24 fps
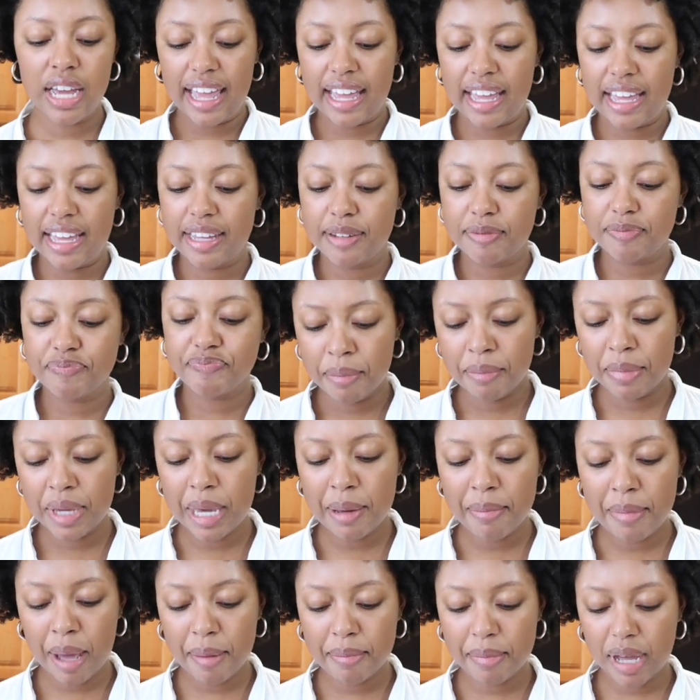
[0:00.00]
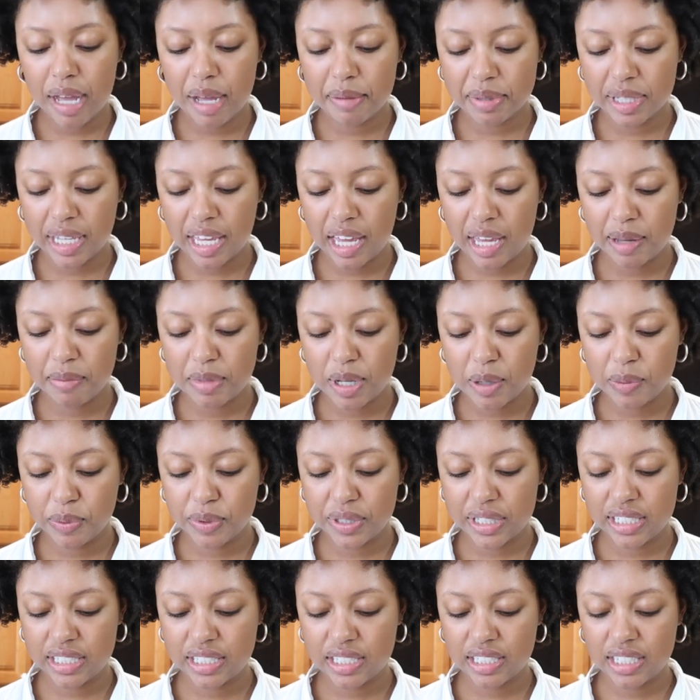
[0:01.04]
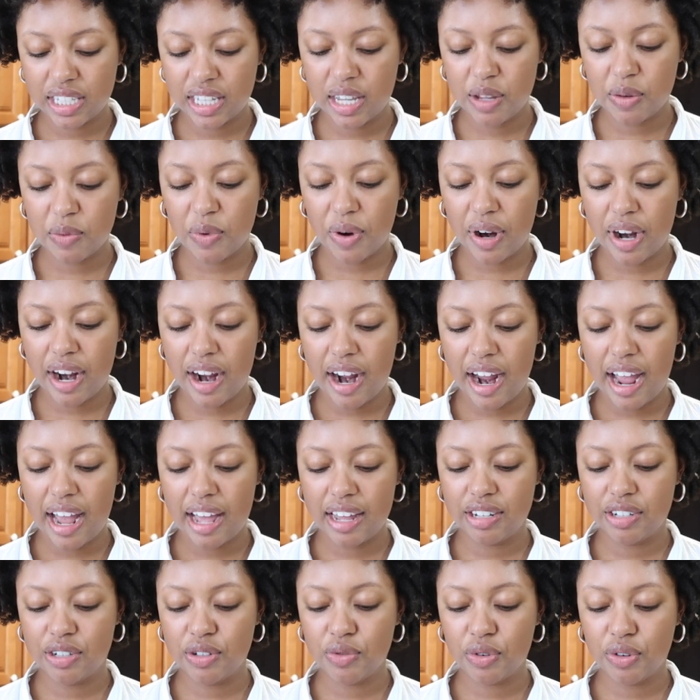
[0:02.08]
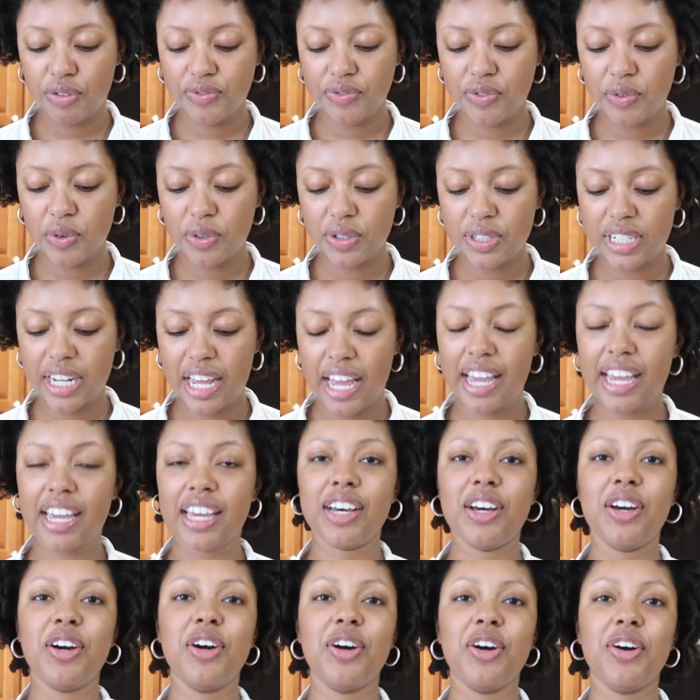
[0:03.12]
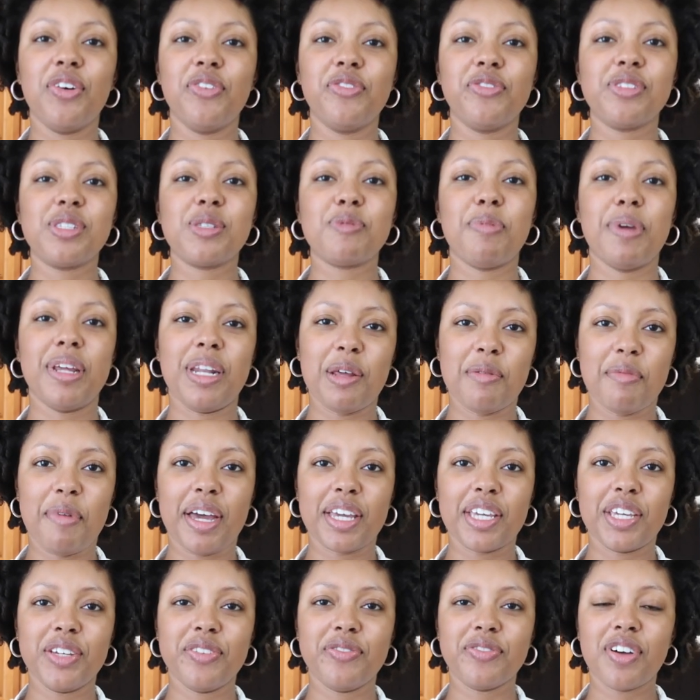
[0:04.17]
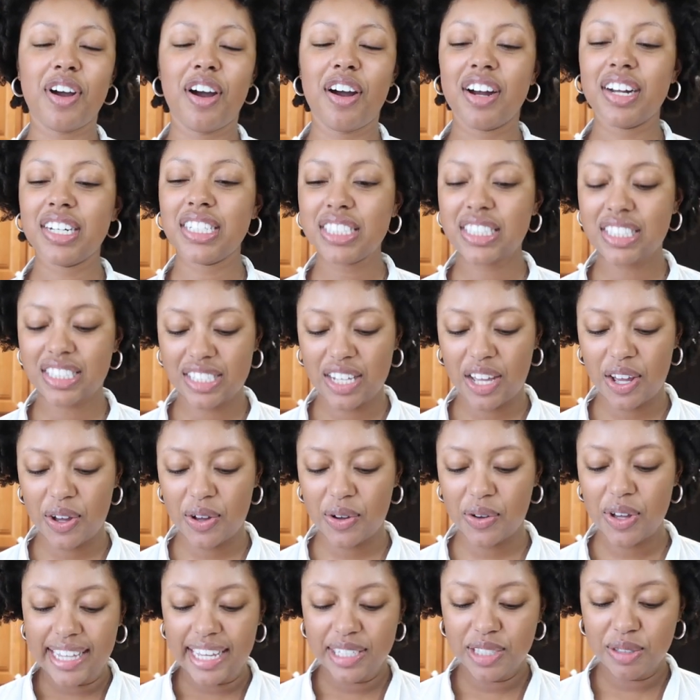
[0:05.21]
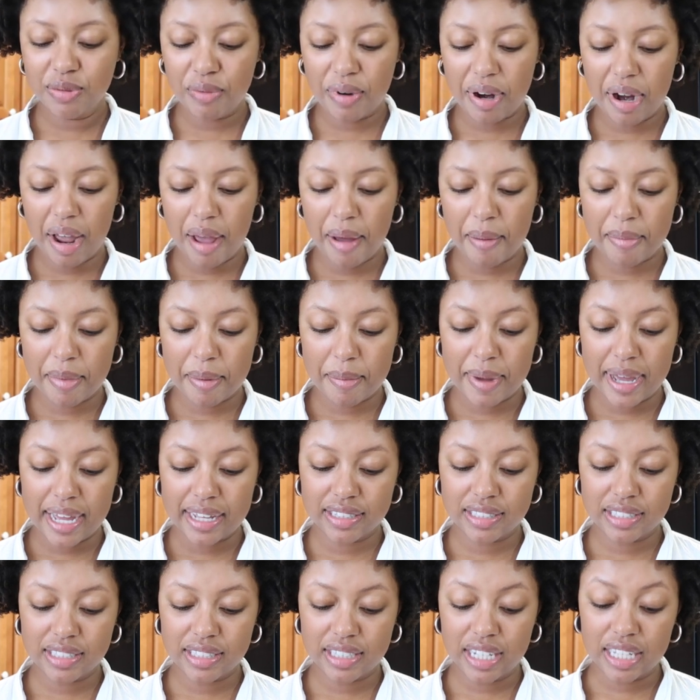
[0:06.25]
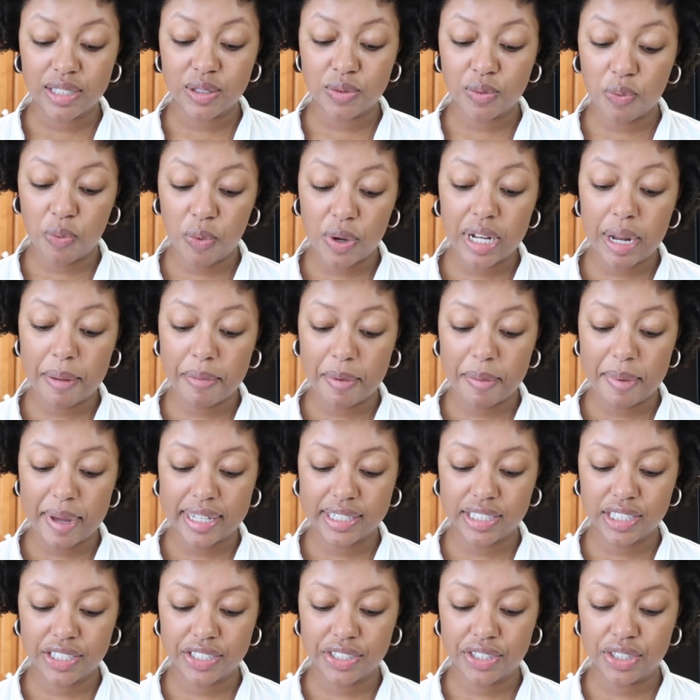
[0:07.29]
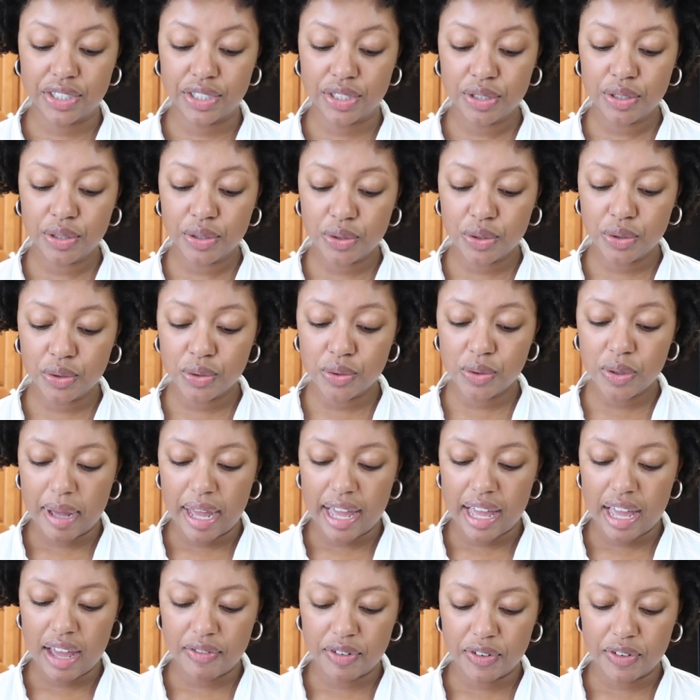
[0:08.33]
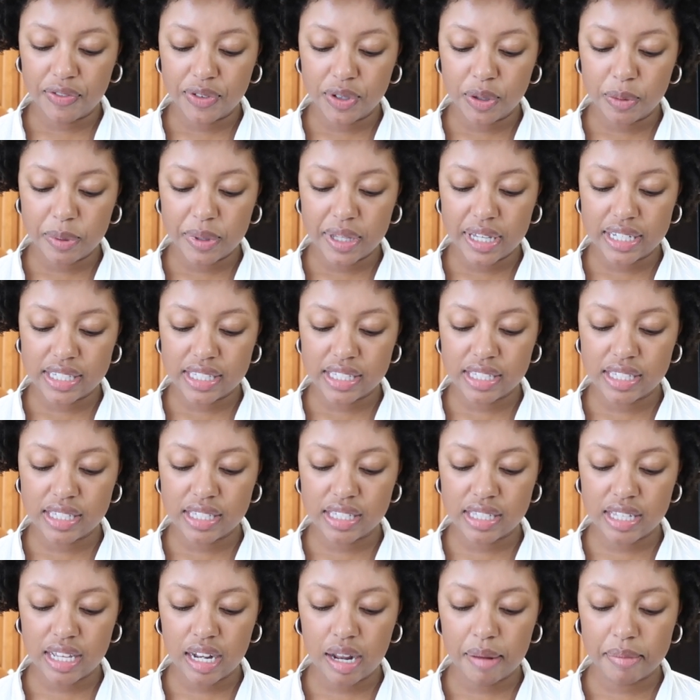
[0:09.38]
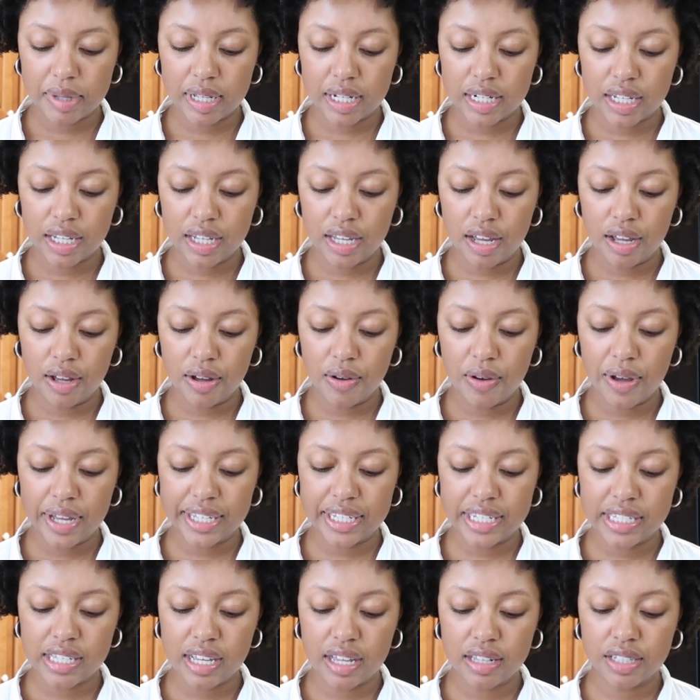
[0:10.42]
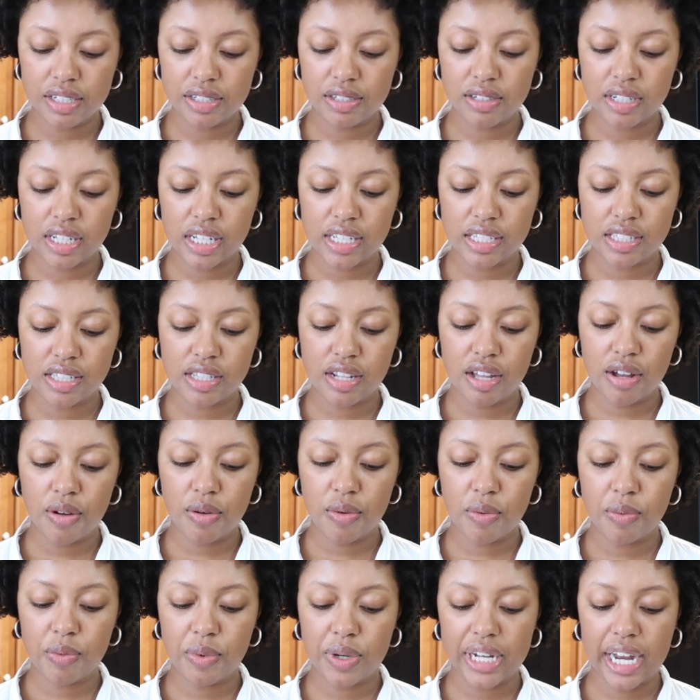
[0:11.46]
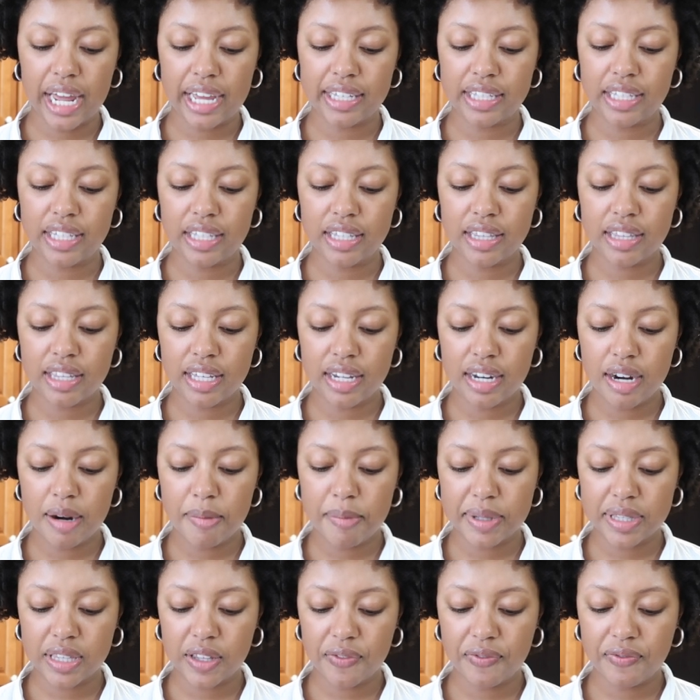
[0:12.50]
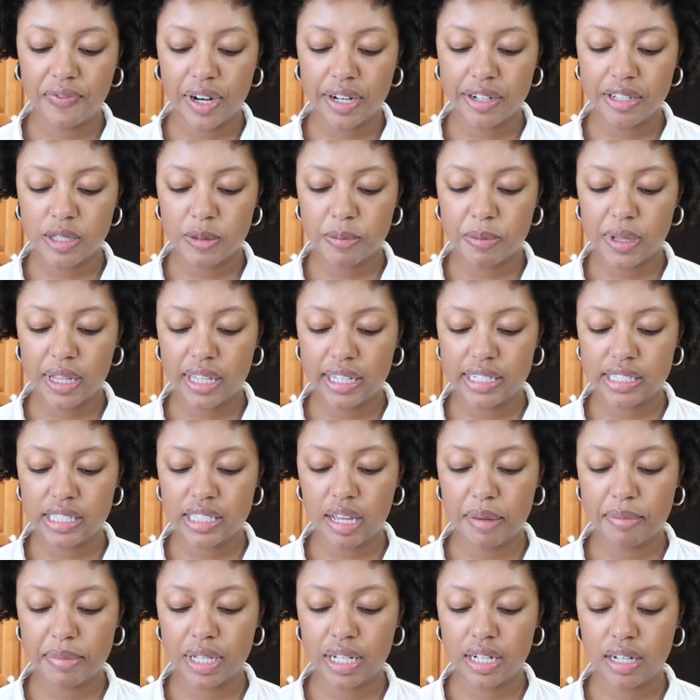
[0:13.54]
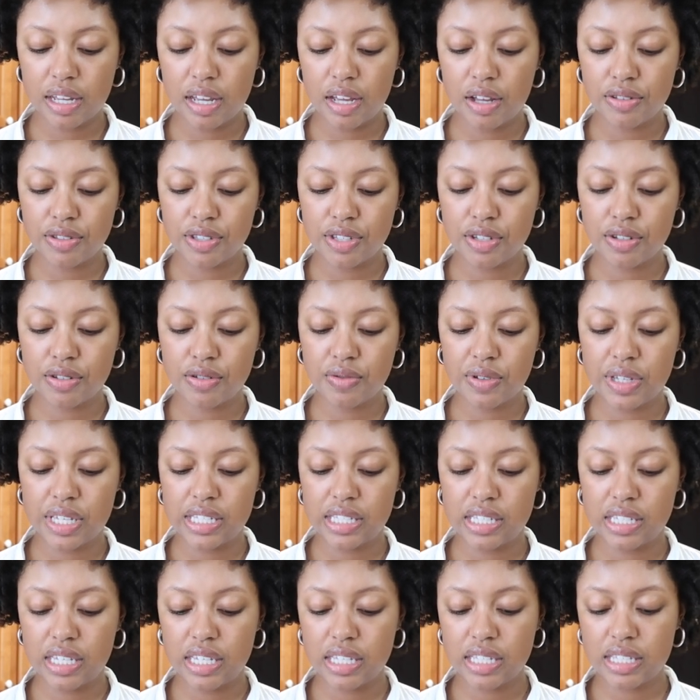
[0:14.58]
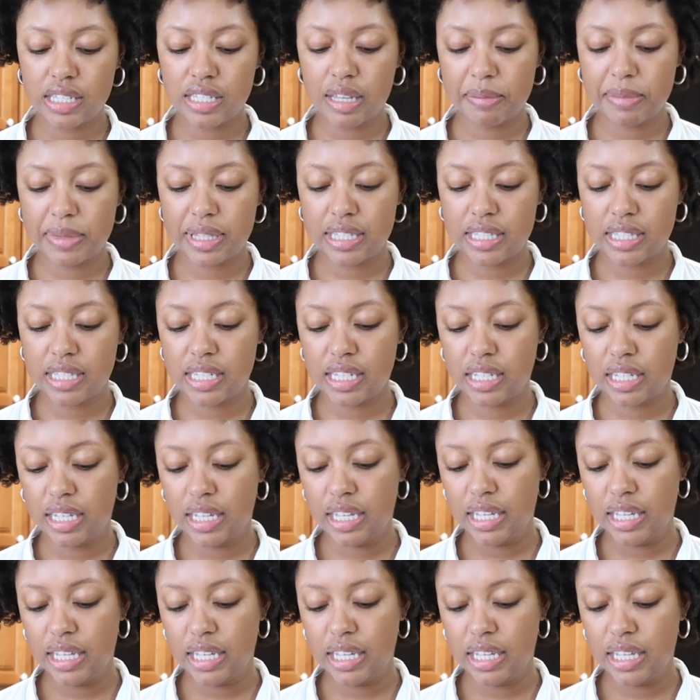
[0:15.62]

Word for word: And me and my mom came up with this thing where I do a full day of spending my gift cards. So that's where I'm about, that's what I'm about to do. do I have a few places that I'm gonna go. I guess I'll let you guys know when I get there, but the first place I'm gonna go to is get something to